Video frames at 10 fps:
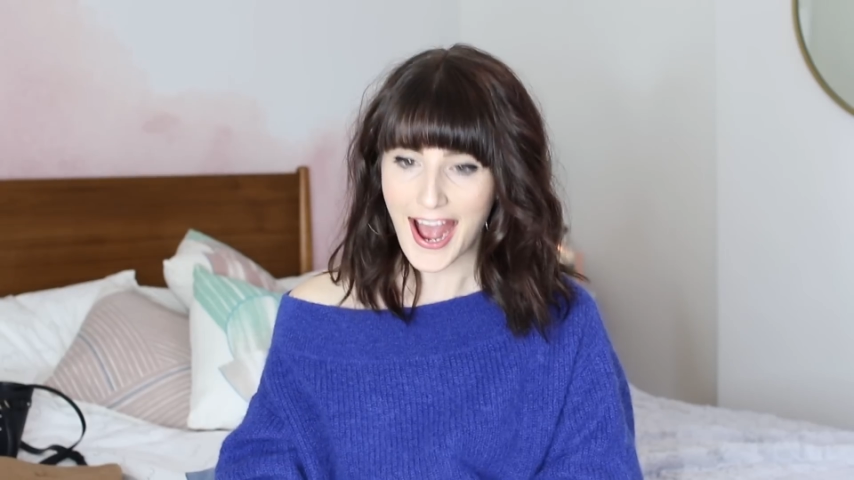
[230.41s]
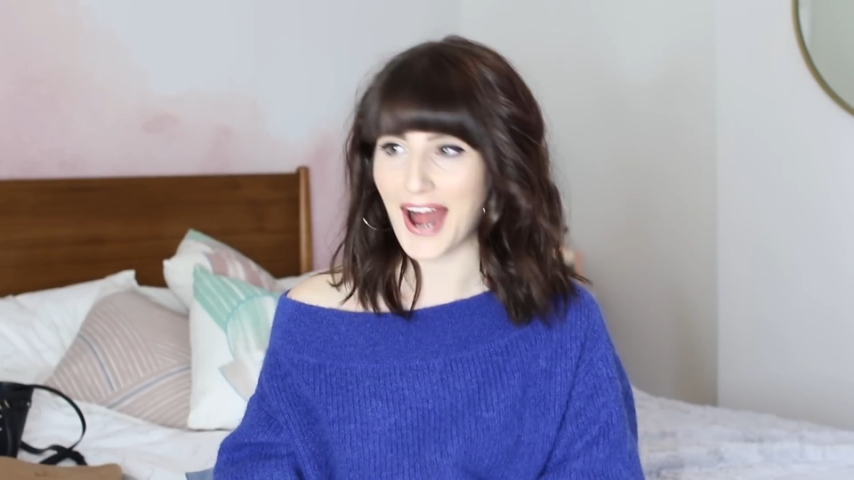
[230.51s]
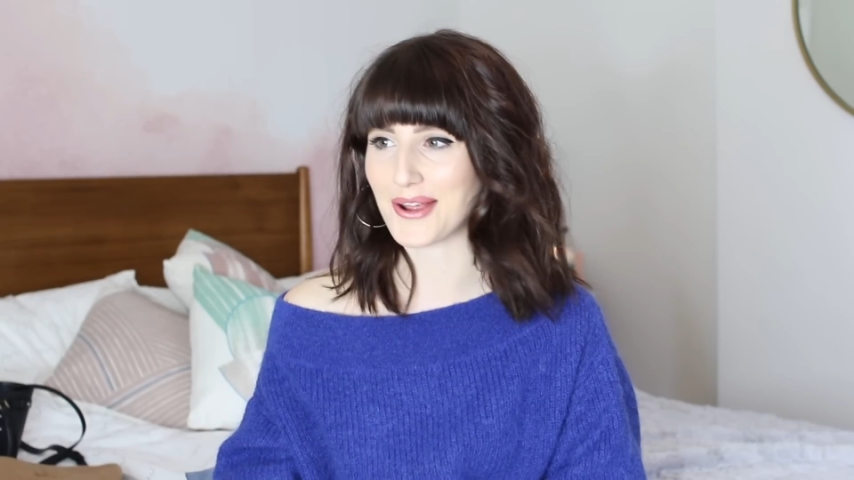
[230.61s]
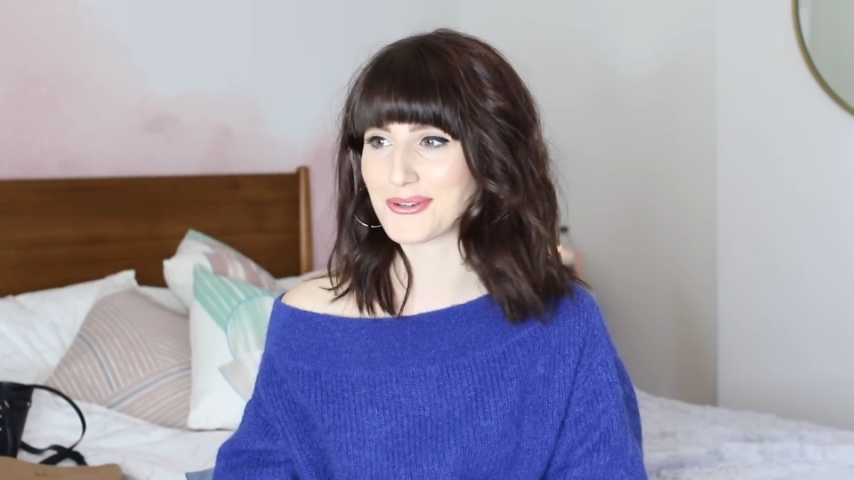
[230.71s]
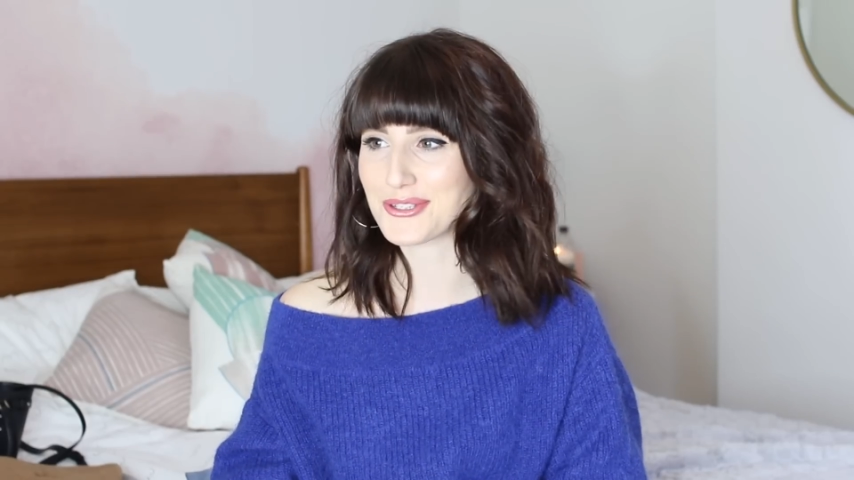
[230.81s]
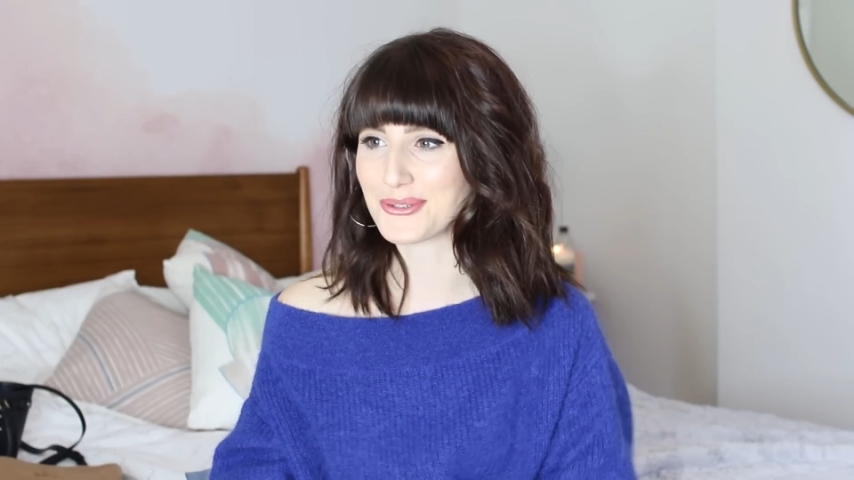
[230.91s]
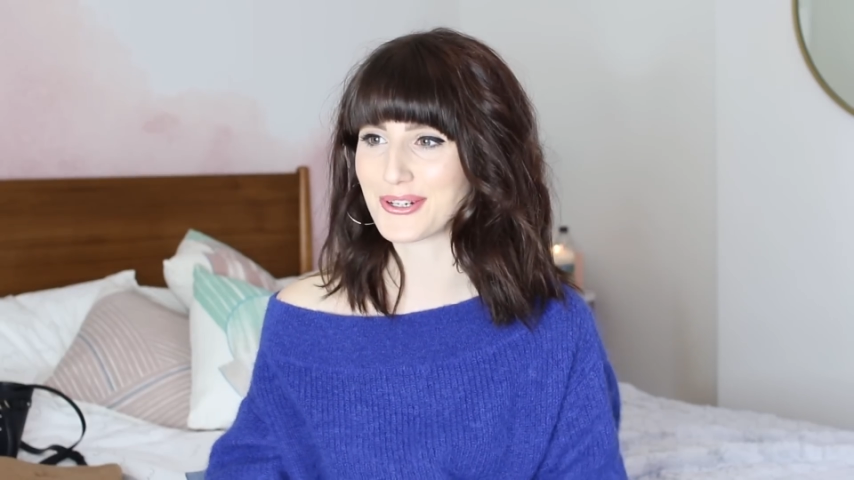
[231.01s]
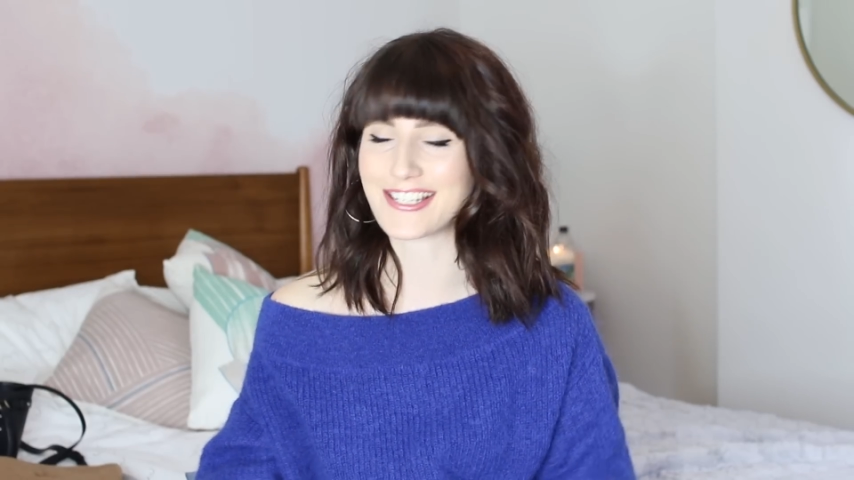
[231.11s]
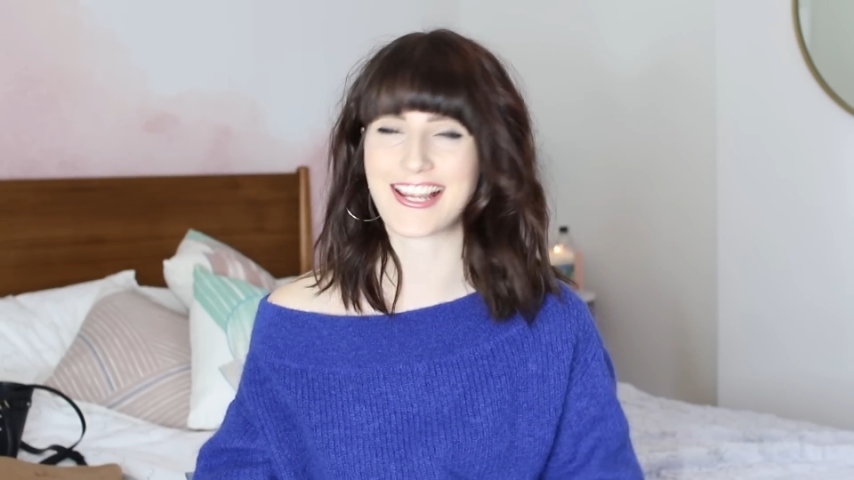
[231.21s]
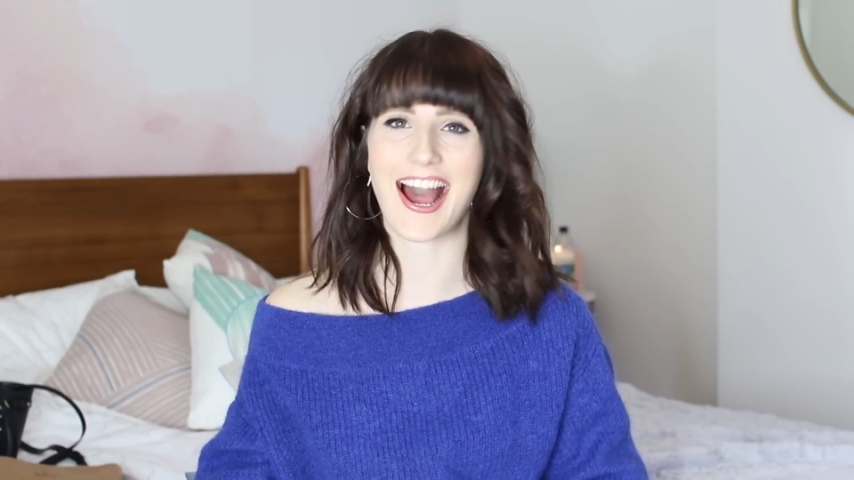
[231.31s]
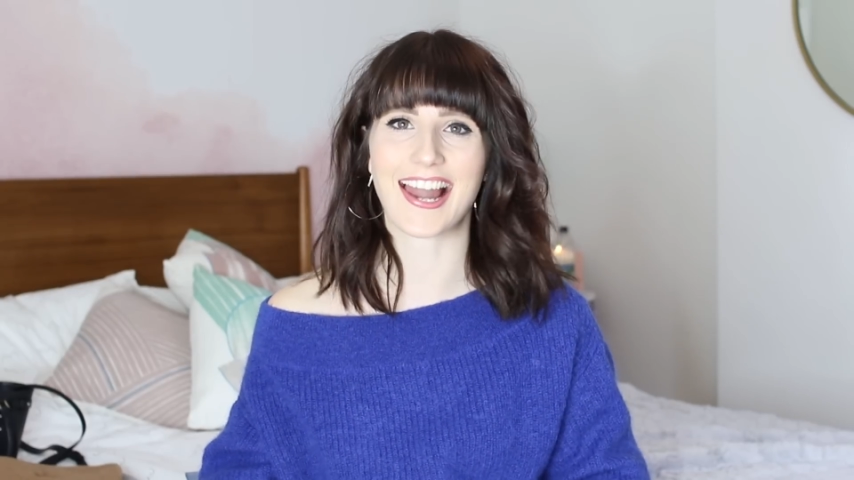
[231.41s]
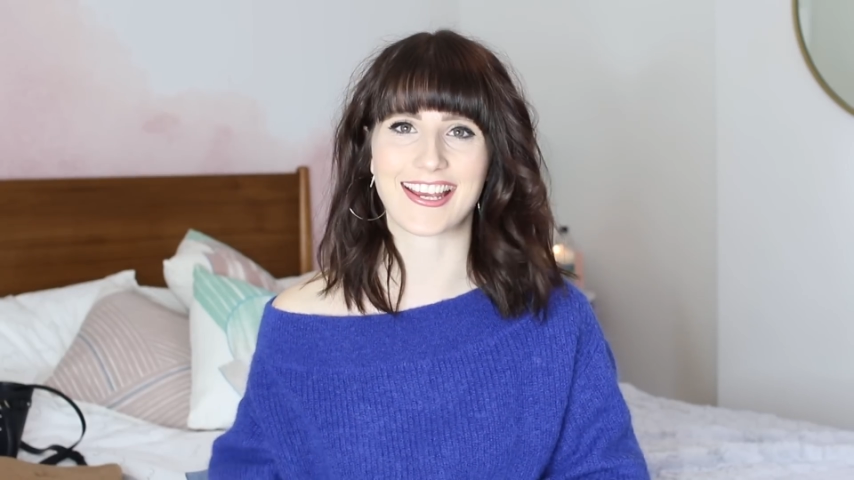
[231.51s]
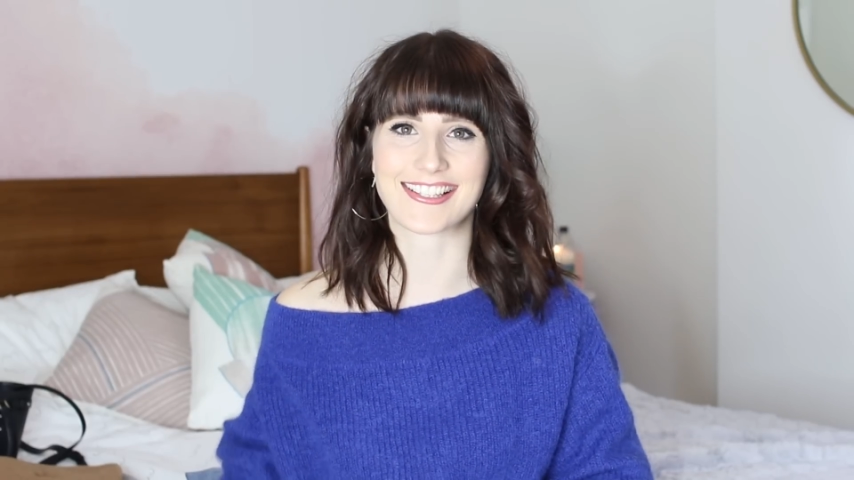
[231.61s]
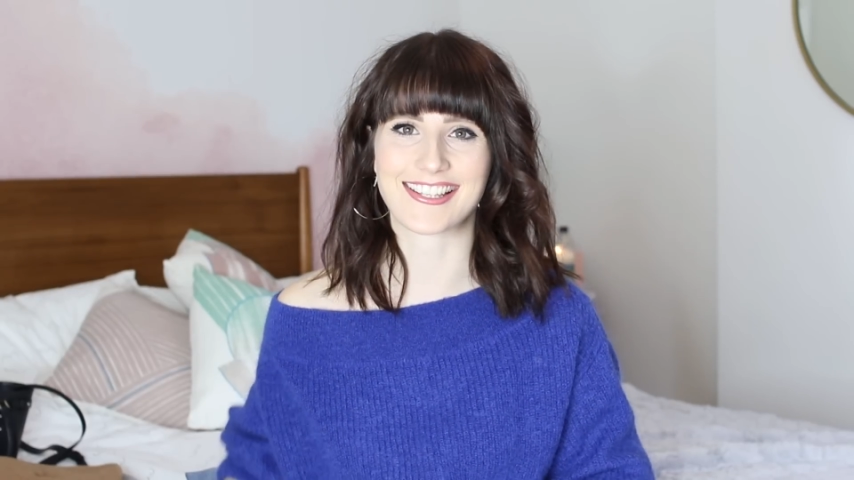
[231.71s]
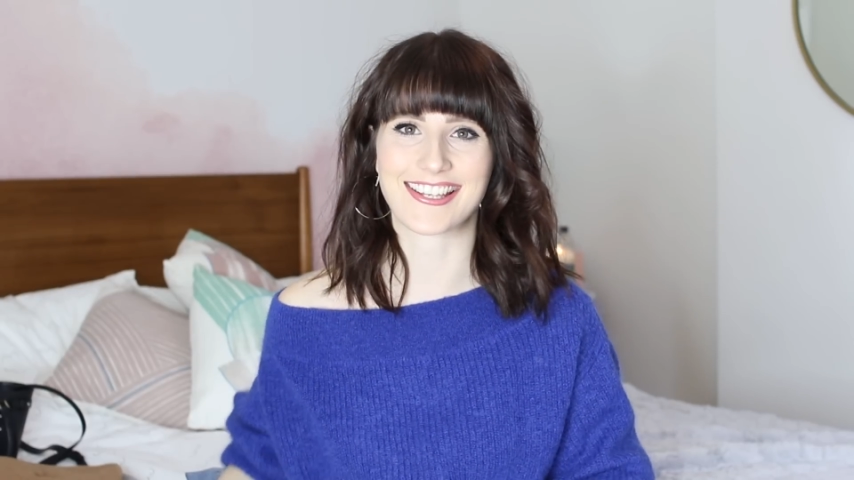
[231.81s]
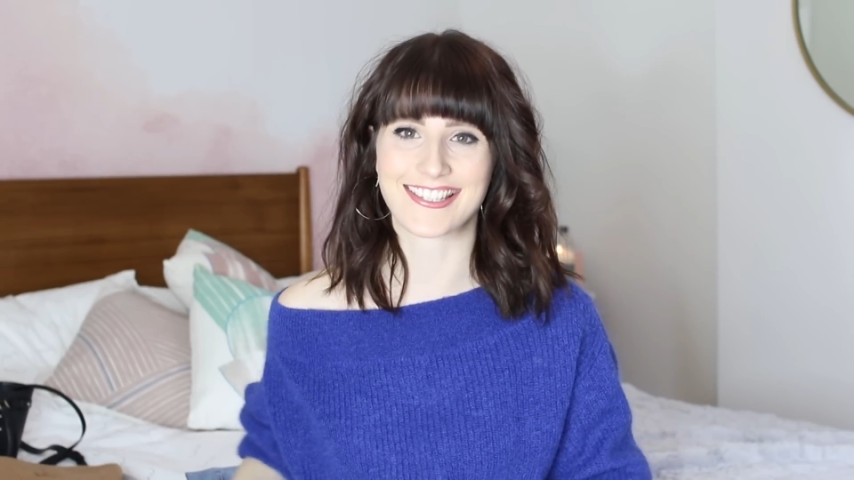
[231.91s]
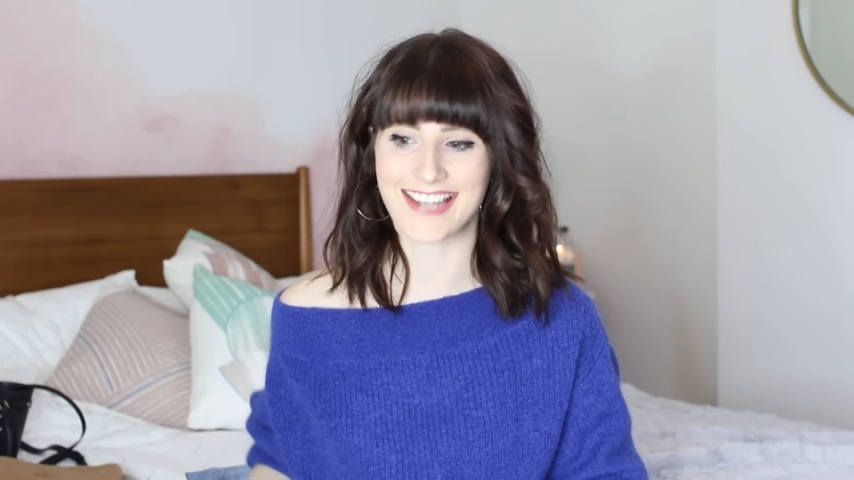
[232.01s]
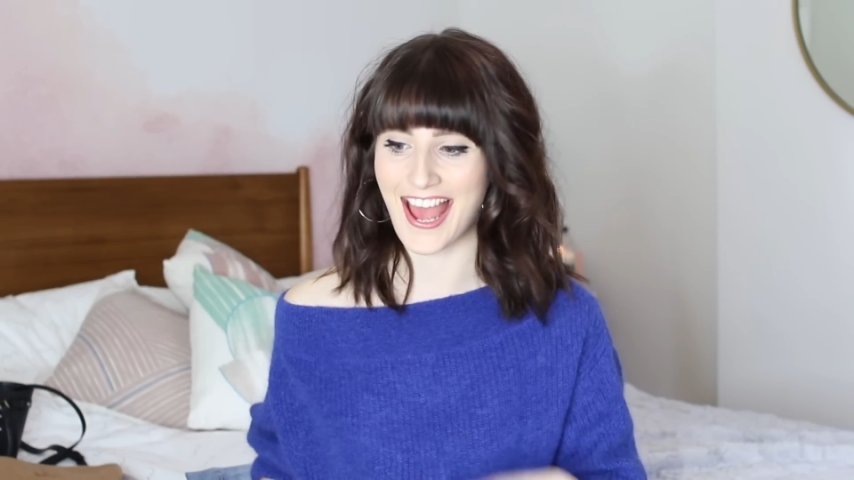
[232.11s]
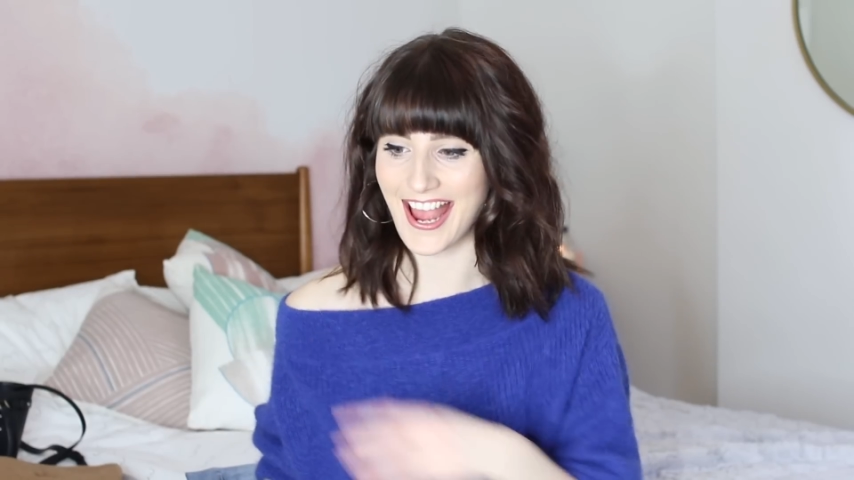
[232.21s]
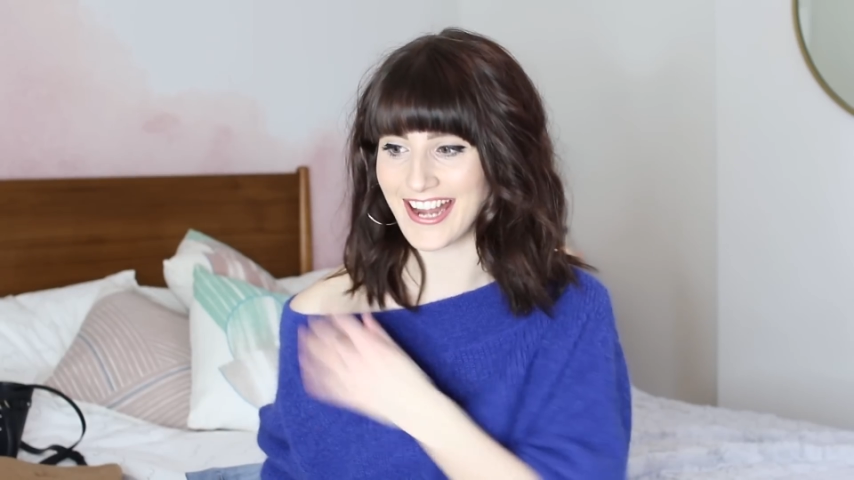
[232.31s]
and I was talking to Alex the other
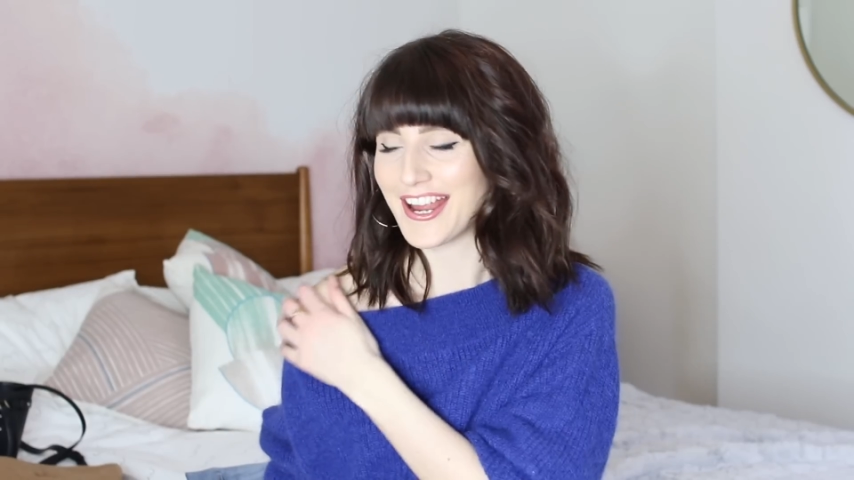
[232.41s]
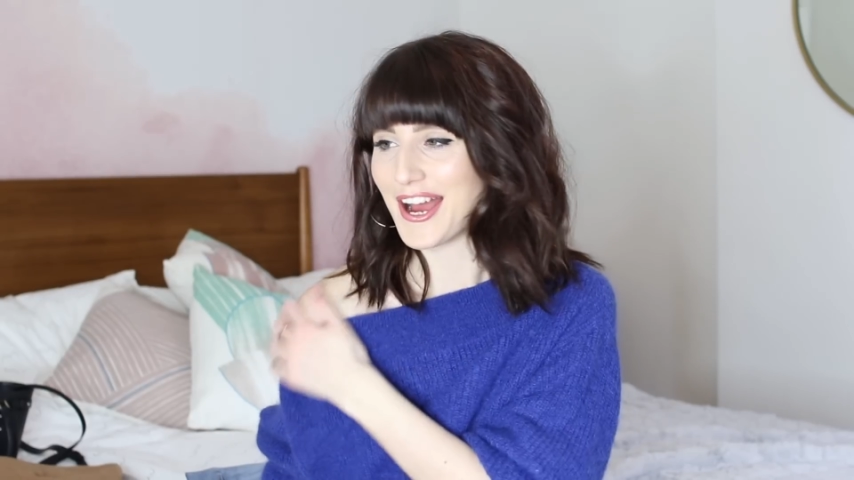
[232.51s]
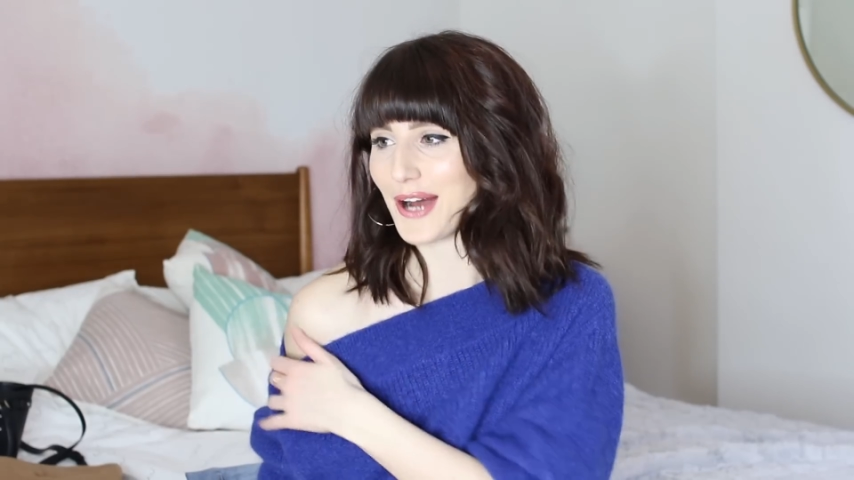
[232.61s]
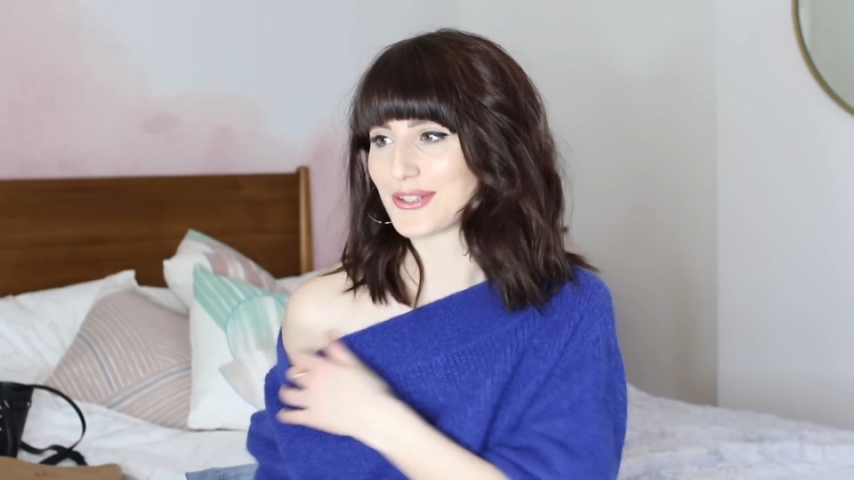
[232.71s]
day